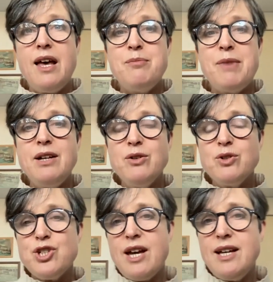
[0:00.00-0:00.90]
it may
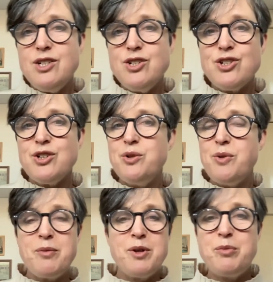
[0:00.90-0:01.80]
not change who
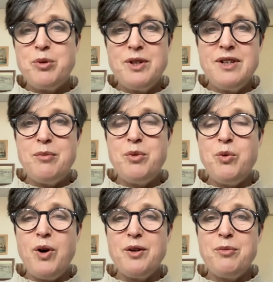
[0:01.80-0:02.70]
I'm going to put number
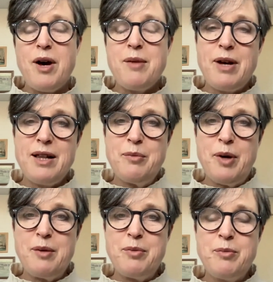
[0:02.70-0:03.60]
one on my ballot
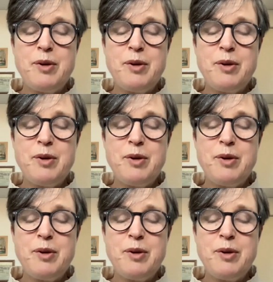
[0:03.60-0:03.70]
paper,